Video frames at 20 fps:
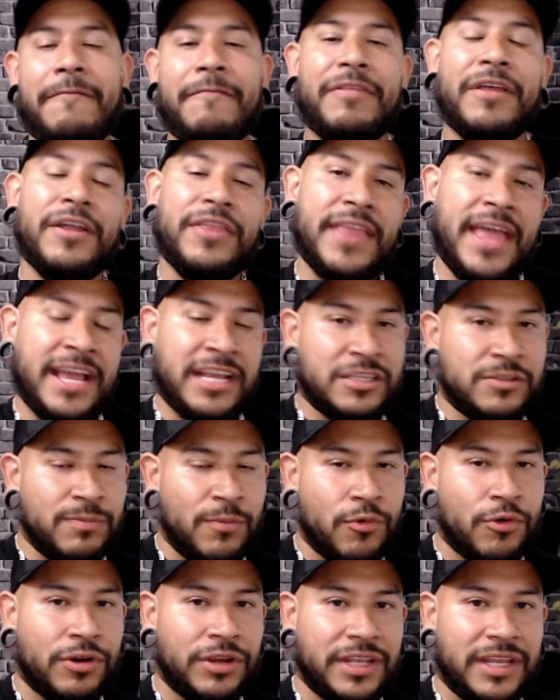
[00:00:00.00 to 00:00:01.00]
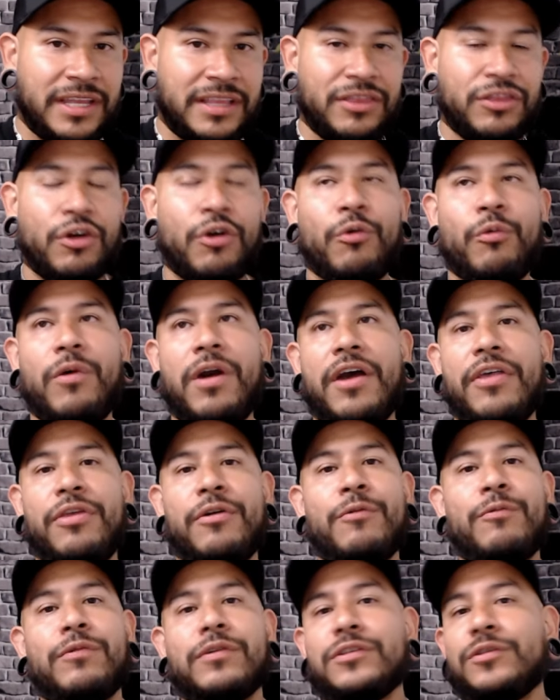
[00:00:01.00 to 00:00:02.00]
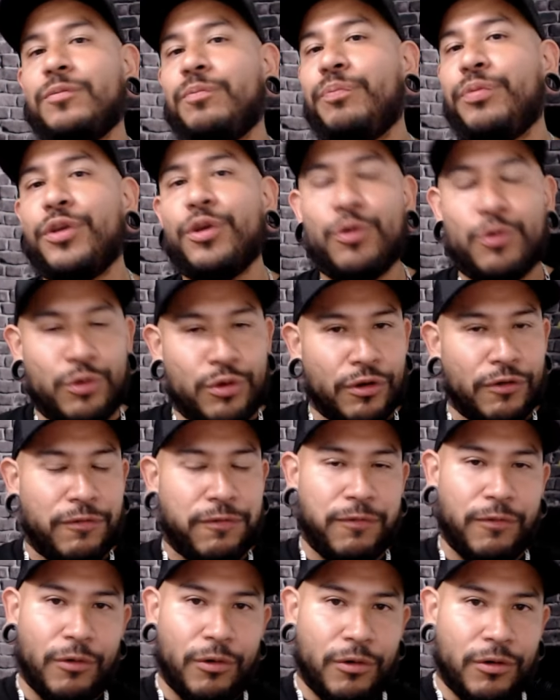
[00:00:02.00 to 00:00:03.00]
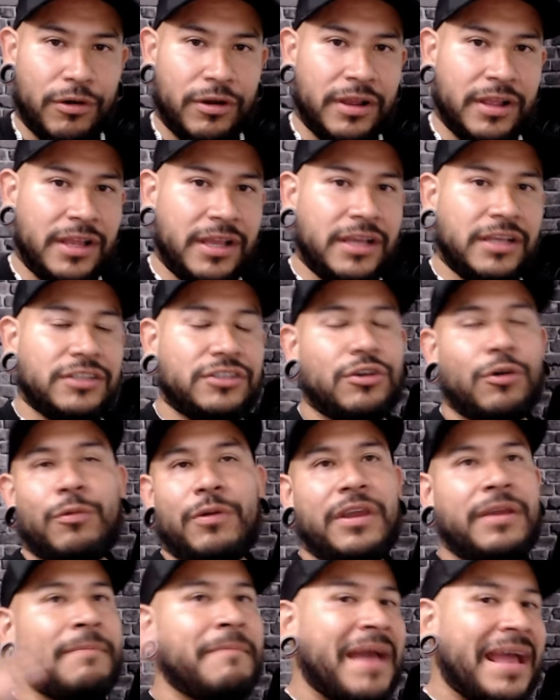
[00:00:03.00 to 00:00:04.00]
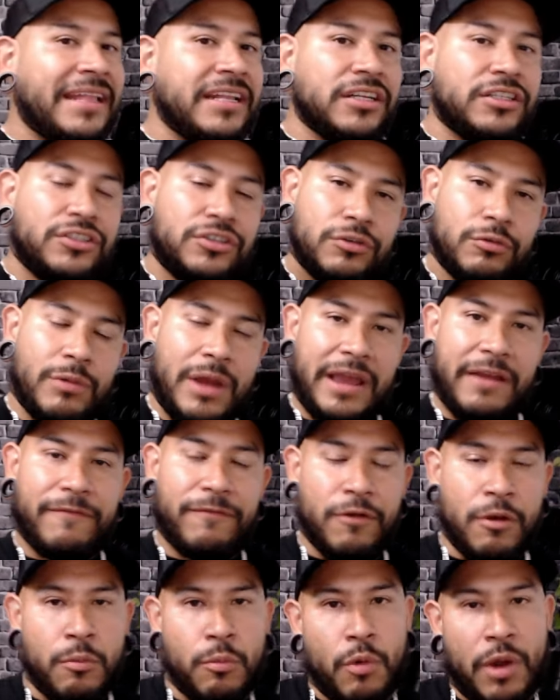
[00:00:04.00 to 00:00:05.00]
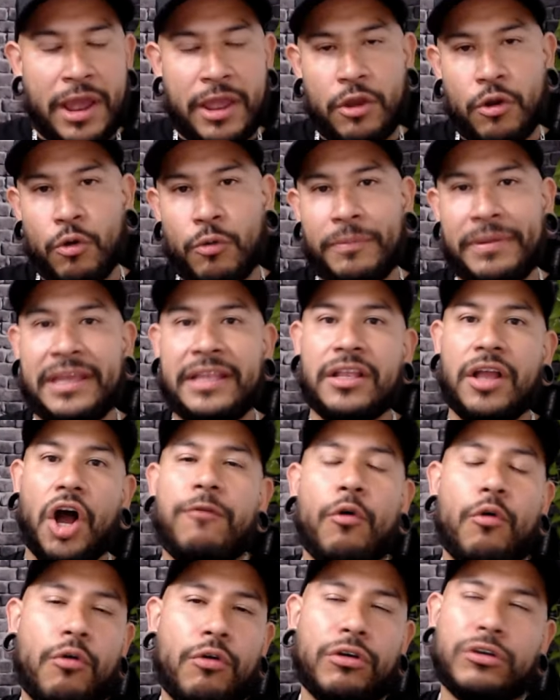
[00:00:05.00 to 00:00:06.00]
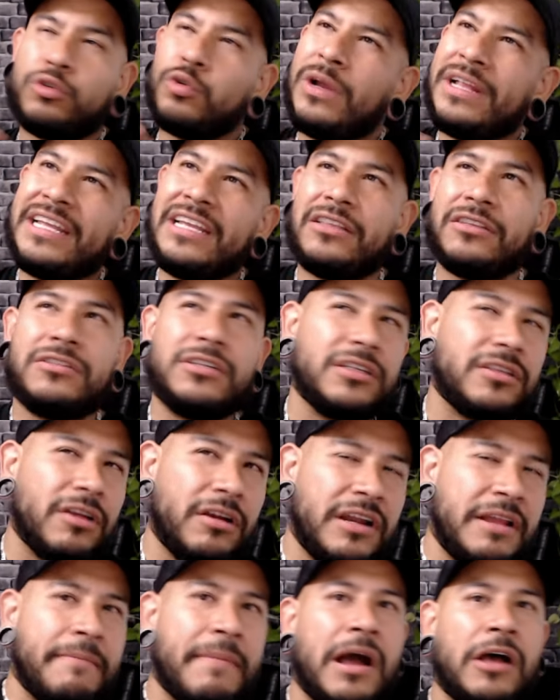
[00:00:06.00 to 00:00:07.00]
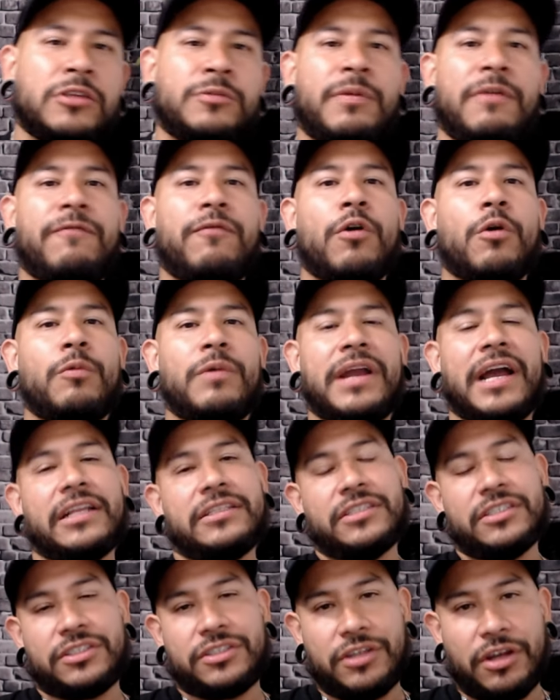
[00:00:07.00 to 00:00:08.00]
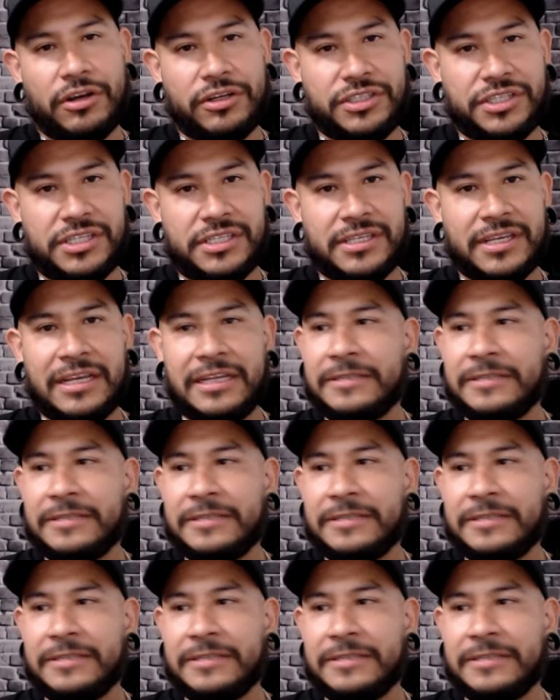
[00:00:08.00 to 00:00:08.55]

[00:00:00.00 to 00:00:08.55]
the next morning, the weather was beautiful. So we managed to ride from Wyoming or 20 to 30 miles before we got to Sturgis.